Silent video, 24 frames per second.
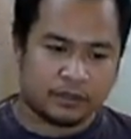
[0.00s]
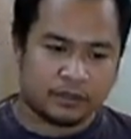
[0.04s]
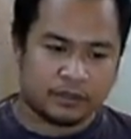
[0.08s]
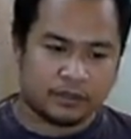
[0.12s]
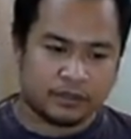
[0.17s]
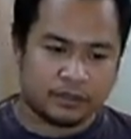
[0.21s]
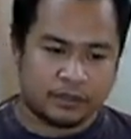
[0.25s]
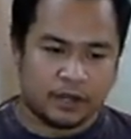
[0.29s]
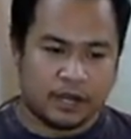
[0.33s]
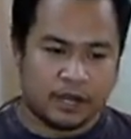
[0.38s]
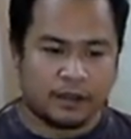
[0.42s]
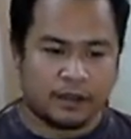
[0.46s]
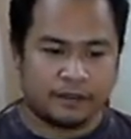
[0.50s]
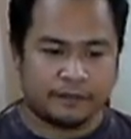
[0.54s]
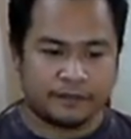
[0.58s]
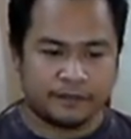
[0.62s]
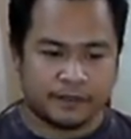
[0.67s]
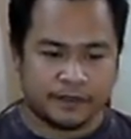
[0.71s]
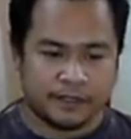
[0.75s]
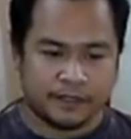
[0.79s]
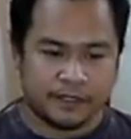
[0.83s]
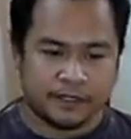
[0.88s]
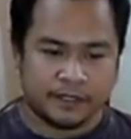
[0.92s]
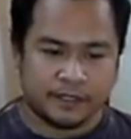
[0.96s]

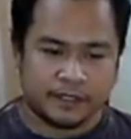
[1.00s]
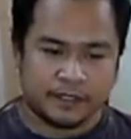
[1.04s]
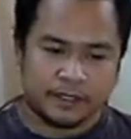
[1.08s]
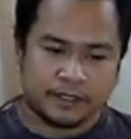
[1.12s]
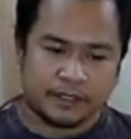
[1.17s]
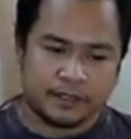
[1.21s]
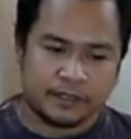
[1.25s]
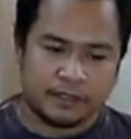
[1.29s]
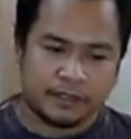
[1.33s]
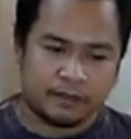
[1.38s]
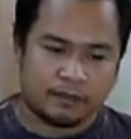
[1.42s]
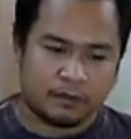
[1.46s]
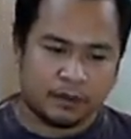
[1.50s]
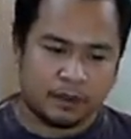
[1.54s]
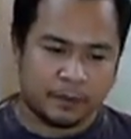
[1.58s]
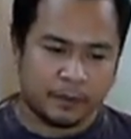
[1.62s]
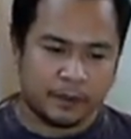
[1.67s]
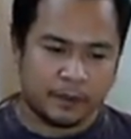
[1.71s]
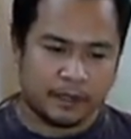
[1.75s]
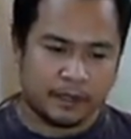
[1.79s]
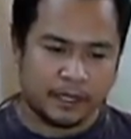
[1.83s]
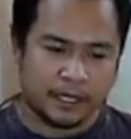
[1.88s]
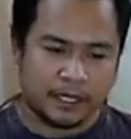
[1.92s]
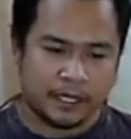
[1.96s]
troughs,
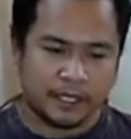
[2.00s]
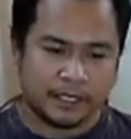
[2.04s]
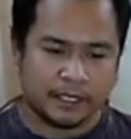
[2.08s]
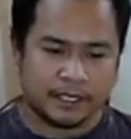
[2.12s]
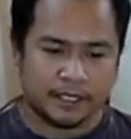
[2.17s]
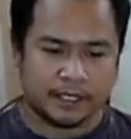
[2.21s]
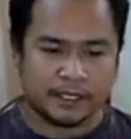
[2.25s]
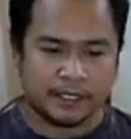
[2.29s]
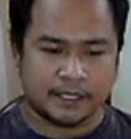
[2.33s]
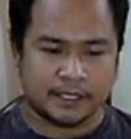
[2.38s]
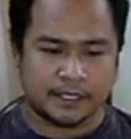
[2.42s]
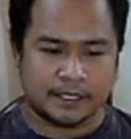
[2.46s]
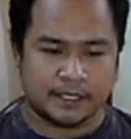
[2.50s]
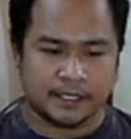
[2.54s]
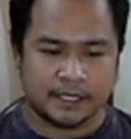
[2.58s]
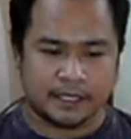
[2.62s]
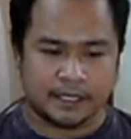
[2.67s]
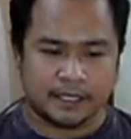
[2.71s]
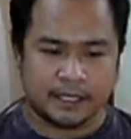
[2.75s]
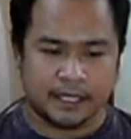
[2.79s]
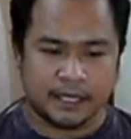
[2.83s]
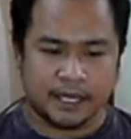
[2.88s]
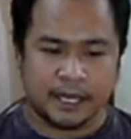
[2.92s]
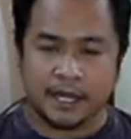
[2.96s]
ribbon lakes,
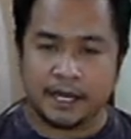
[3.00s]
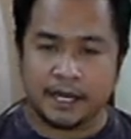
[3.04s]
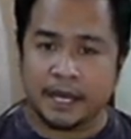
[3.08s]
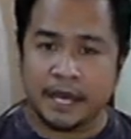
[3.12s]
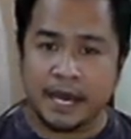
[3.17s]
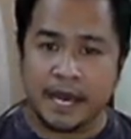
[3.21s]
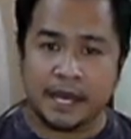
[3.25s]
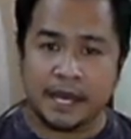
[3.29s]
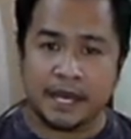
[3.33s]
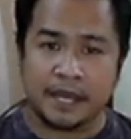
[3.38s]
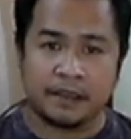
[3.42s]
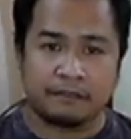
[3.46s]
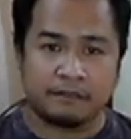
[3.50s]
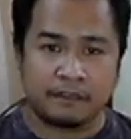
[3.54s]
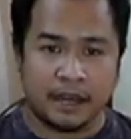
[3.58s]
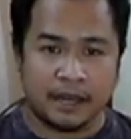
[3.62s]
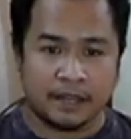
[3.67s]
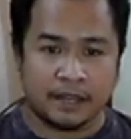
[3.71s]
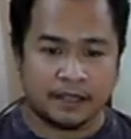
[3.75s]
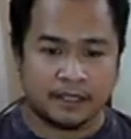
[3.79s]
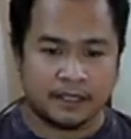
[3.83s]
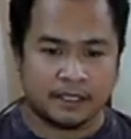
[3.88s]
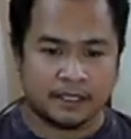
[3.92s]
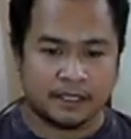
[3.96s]
and hanging
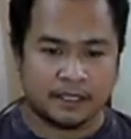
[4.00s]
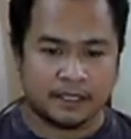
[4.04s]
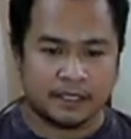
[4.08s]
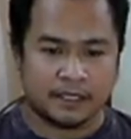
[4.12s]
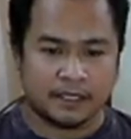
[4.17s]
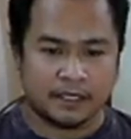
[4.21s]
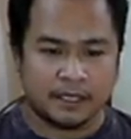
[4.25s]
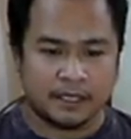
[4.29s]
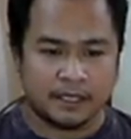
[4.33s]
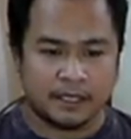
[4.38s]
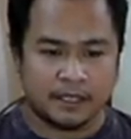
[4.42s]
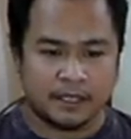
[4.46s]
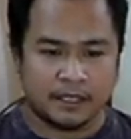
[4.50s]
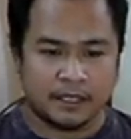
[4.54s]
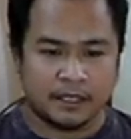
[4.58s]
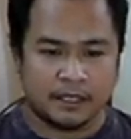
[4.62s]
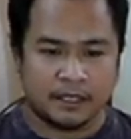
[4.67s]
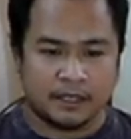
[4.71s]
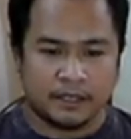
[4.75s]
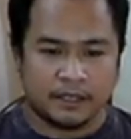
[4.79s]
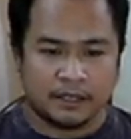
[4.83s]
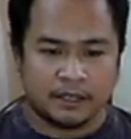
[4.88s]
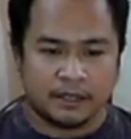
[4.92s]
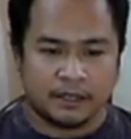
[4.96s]
valleys.
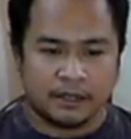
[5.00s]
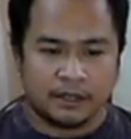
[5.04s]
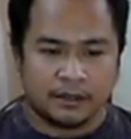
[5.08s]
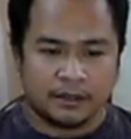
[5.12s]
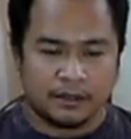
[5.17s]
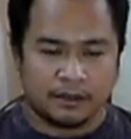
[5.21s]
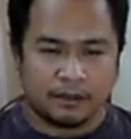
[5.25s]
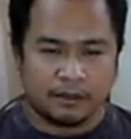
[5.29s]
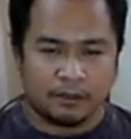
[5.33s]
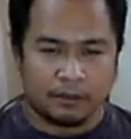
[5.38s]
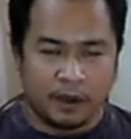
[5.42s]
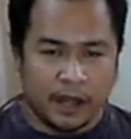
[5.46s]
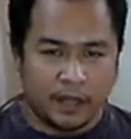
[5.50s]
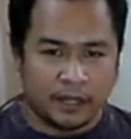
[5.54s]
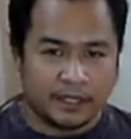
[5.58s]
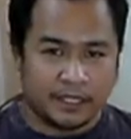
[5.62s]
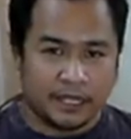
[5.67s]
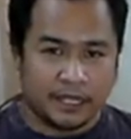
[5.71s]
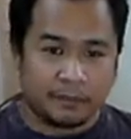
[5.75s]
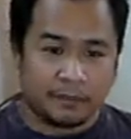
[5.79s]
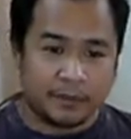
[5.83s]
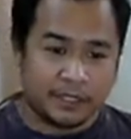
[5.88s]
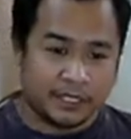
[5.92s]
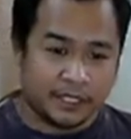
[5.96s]
While
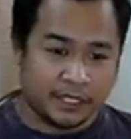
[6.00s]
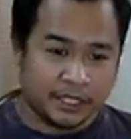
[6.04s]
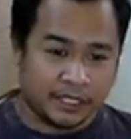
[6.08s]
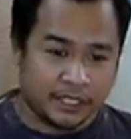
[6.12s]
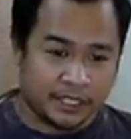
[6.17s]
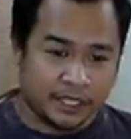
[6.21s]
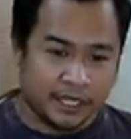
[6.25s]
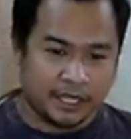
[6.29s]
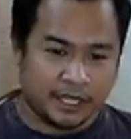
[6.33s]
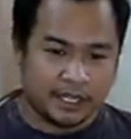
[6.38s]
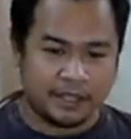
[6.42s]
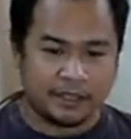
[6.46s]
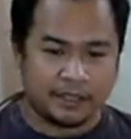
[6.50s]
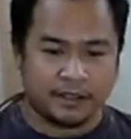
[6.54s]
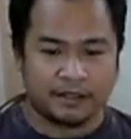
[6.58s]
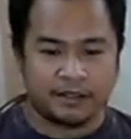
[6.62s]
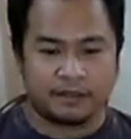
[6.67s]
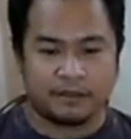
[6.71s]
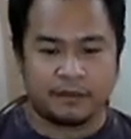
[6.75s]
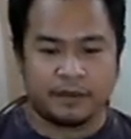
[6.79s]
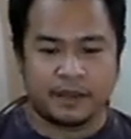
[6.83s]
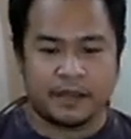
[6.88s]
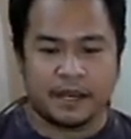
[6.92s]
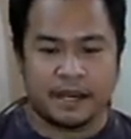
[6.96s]
deposition,
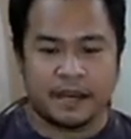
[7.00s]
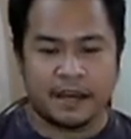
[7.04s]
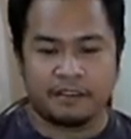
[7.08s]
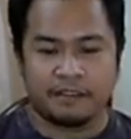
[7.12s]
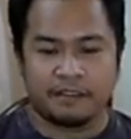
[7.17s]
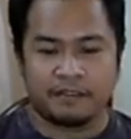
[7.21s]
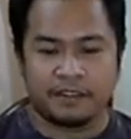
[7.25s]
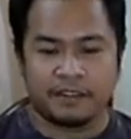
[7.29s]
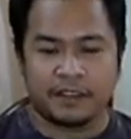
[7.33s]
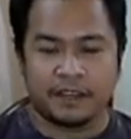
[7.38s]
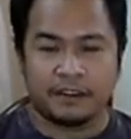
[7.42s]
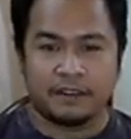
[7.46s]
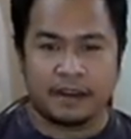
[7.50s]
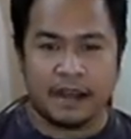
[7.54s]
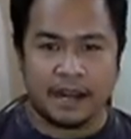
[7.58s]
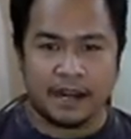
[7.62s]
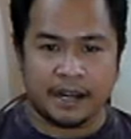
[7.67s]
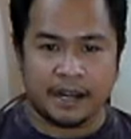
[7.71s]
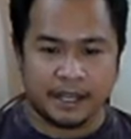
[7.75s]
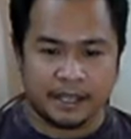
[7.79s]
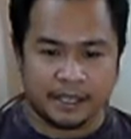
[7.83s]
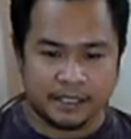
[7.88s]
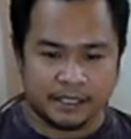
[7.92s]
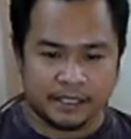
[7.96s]
we have the
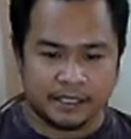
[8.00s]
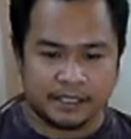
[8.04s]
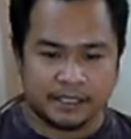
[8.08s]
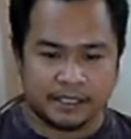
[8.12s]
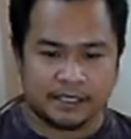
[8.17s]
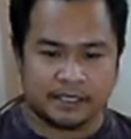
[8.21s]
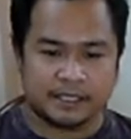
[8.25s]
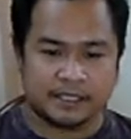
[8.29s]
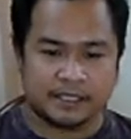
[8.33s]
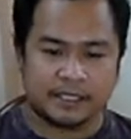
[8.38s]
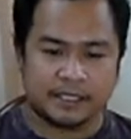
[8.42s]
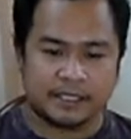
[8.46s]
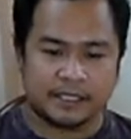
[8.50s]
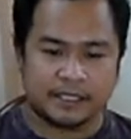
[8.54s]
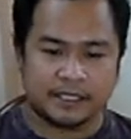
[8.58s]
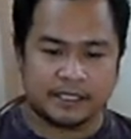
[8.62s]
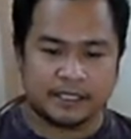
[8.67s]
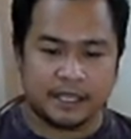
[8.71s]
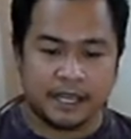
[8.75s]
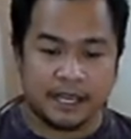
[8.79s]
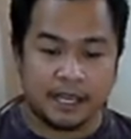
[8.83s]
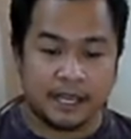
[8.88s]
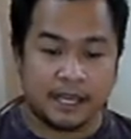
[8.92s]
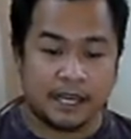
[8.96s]
erratics
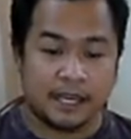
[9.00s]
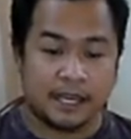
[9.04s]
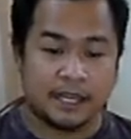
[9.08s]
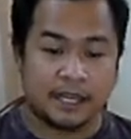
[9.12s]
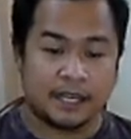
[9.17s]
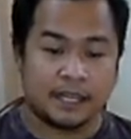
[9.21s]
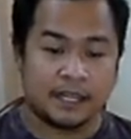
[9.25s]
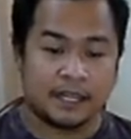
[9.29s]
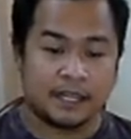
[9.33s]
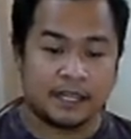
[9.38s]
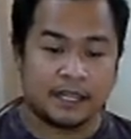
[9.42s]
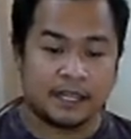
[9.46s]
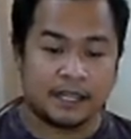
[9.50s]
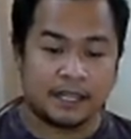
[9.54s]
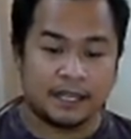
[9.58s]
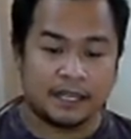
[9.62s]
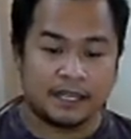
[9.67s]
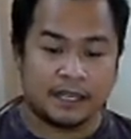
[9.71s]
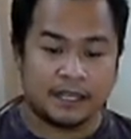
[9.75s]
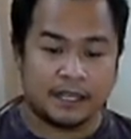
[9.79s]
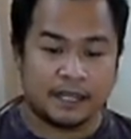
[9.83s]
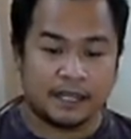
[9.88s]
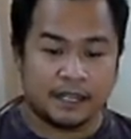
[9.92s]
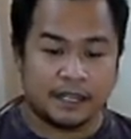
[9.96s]
and
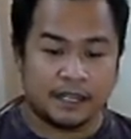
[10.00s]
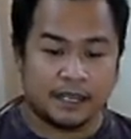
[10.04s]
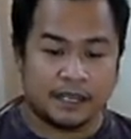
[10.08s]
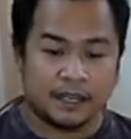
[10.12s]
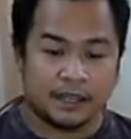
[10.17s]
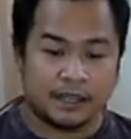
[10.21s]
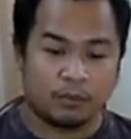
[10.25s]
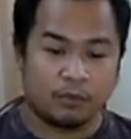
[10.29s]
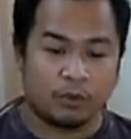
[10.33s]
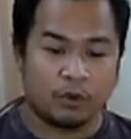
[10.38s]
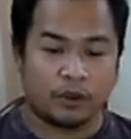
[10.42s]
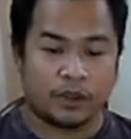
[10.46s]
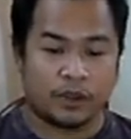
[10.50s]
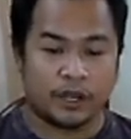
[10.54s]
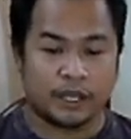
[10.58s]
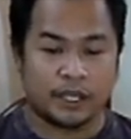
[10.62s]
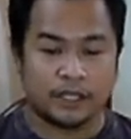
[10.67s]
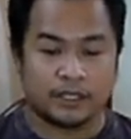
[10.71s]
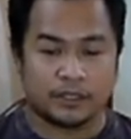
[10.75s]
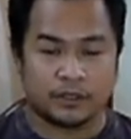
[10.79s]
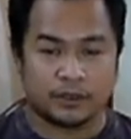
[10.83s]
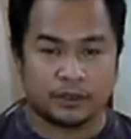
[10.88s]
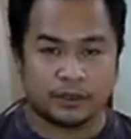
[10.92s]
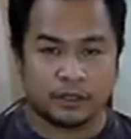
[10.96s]
the
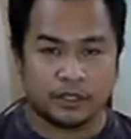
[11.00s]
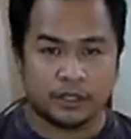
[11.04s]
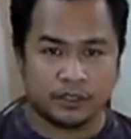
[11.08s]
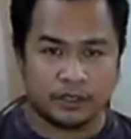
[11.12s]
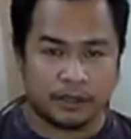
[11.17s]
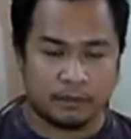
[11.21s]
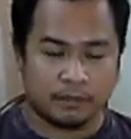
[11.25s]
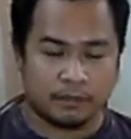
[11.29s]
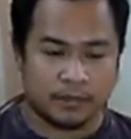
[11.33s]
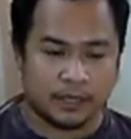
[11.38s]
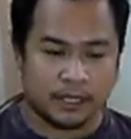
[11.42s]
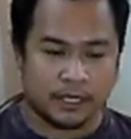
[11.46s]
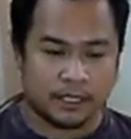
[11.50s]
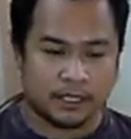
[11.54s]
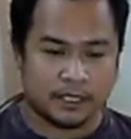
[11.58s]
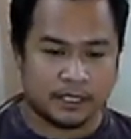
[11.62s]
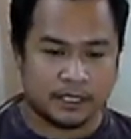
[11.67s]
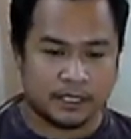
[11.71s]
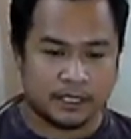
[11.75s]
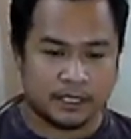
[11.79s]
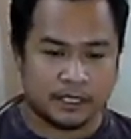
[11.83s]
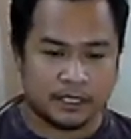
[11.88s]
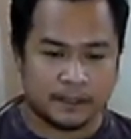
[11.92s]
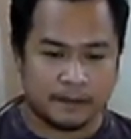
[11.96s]
moraines or the
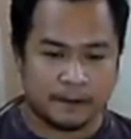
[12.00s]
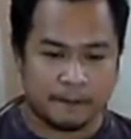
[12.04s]
drumlins.